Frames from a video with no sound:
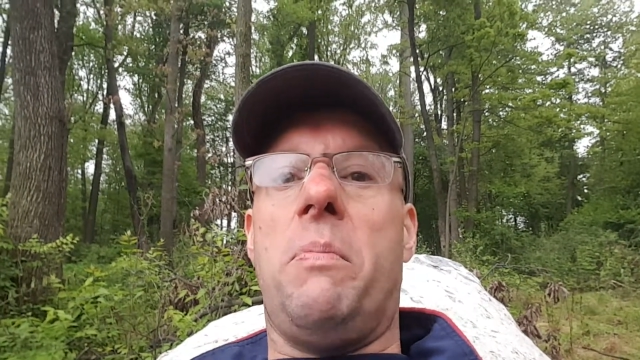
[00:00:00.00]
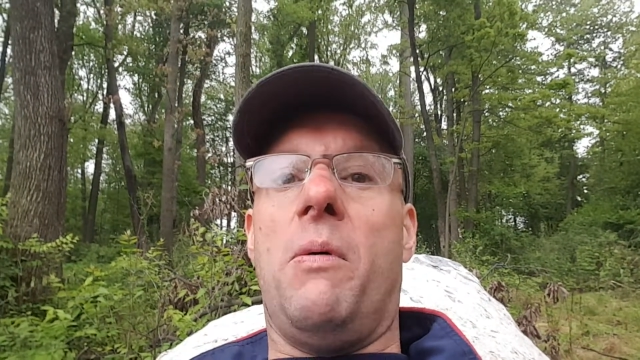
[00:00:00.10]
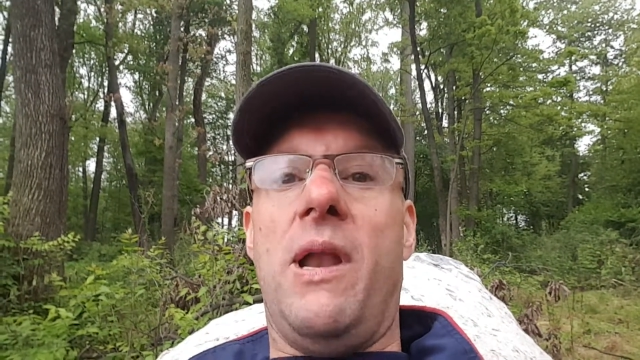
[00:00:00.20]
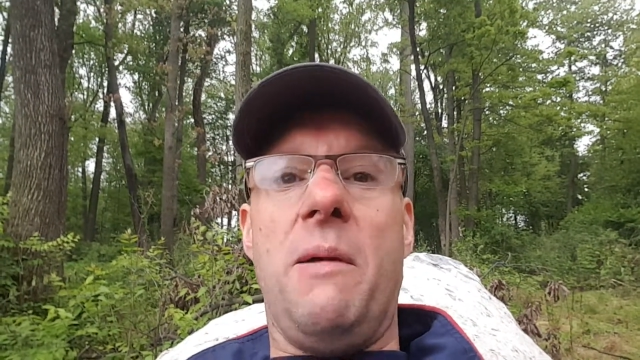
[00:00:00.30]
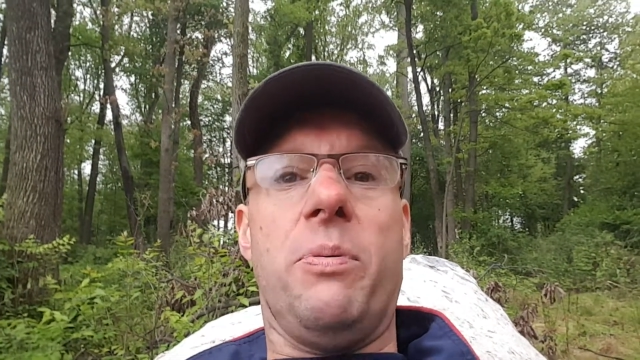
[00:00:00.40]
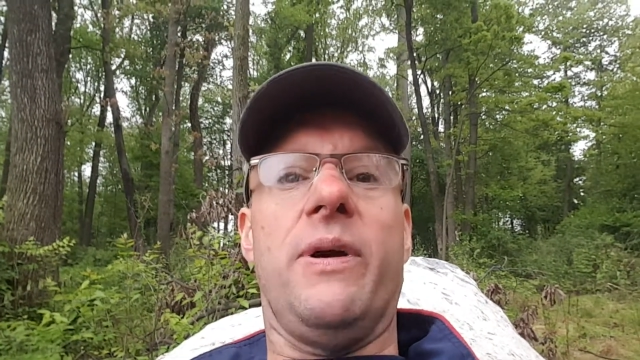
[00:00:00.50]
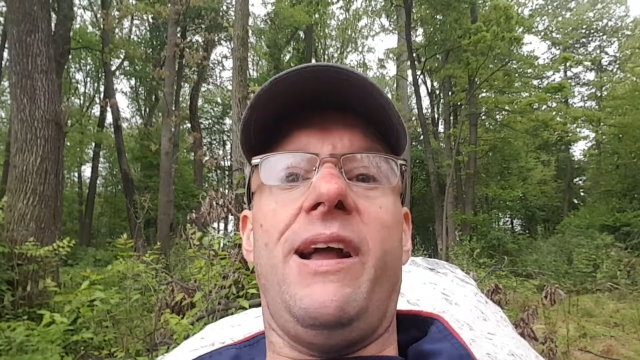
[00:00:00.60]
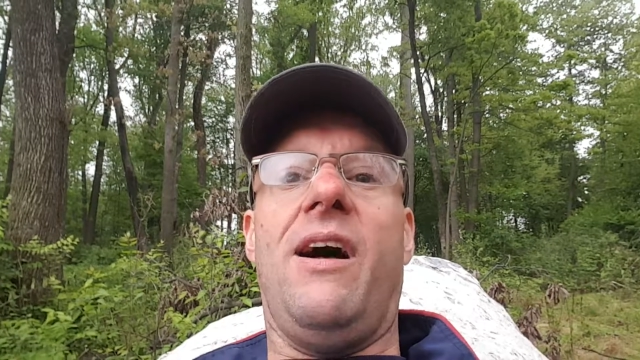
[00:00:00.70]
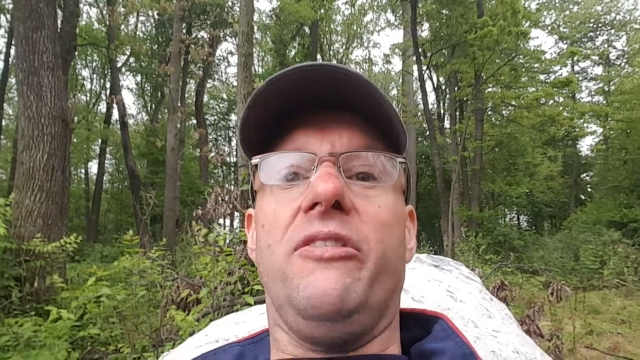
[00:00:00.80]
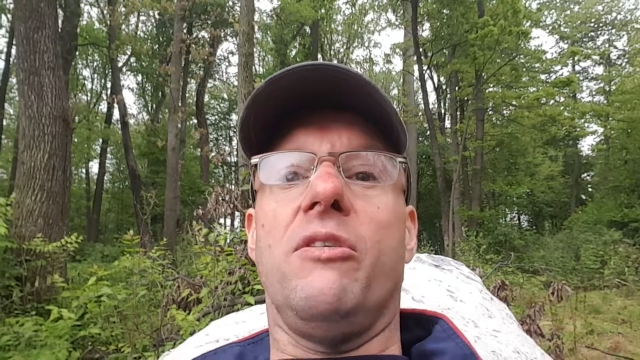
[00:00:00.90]
But when I pray,
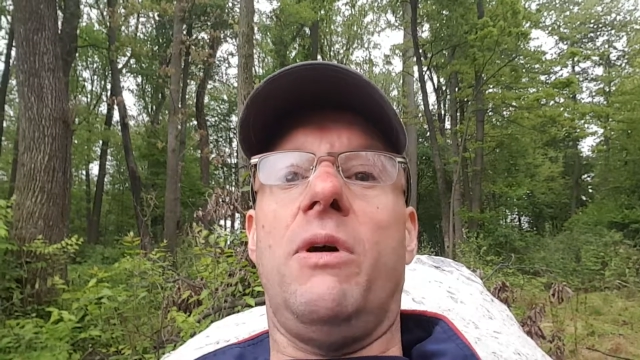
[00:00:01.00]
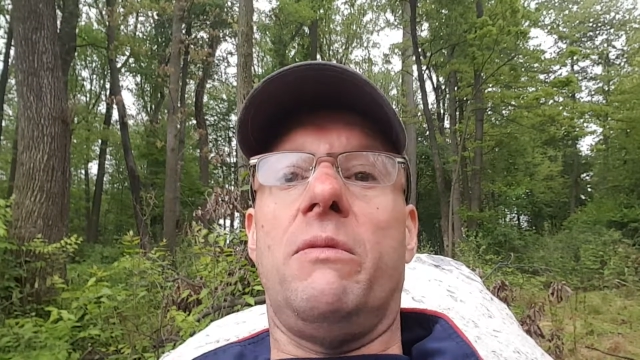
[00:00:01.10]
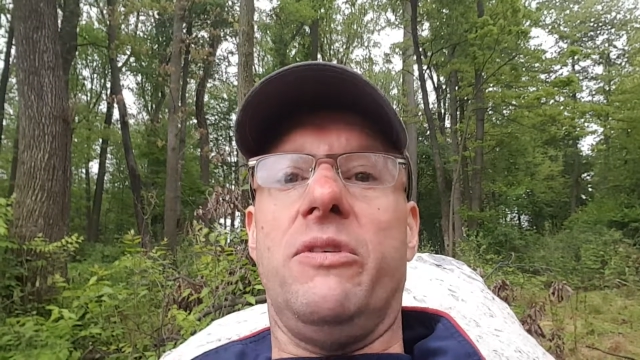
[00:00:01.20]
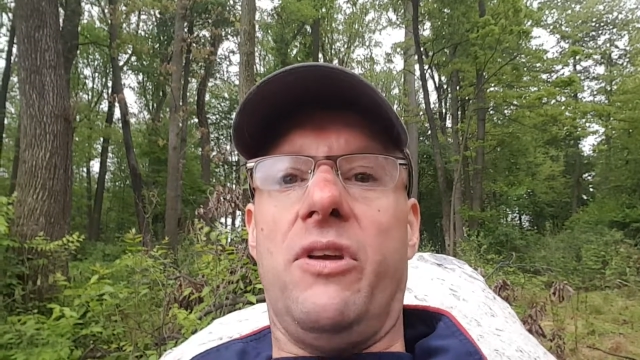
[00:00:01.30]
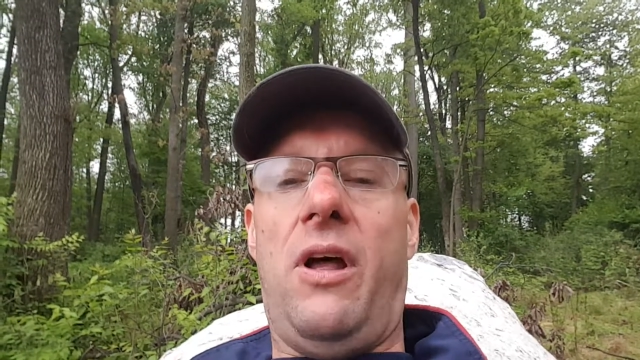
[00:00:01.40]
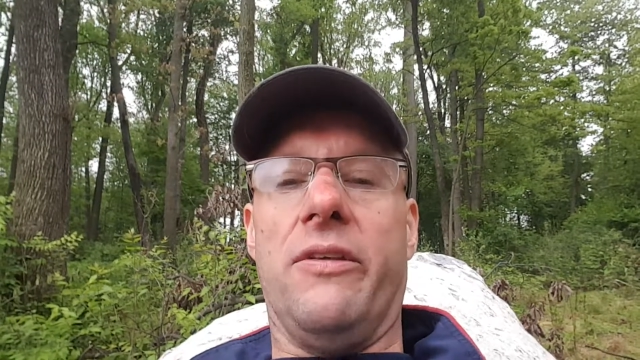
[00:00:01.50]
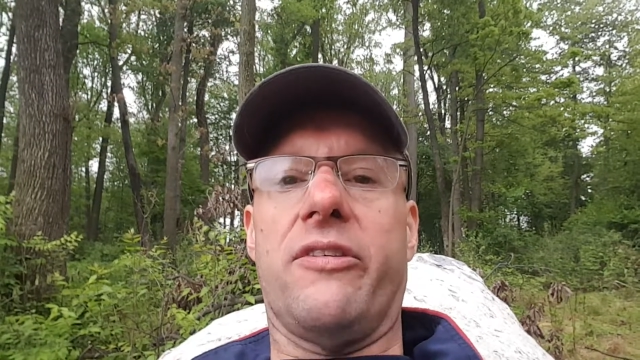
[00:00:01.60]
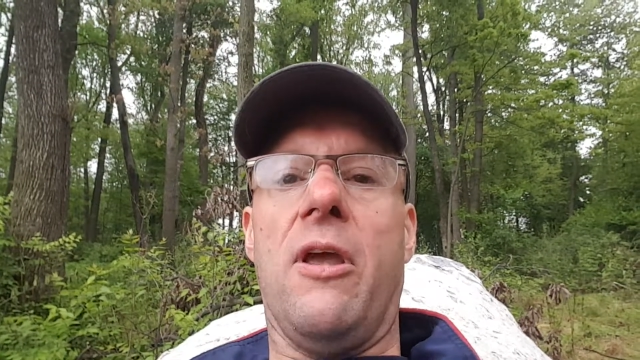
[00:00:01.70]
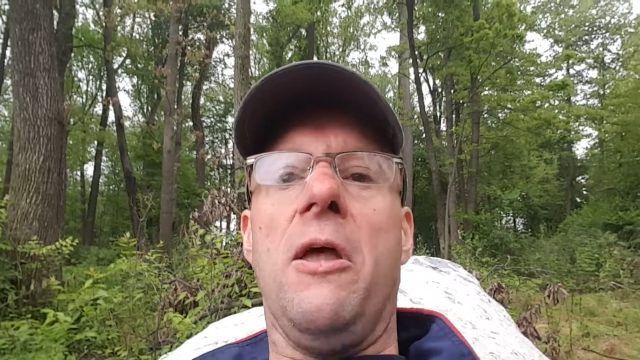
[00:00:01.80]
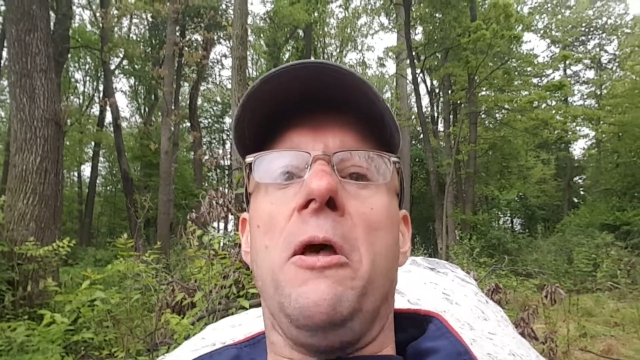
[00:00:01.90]
I also want results.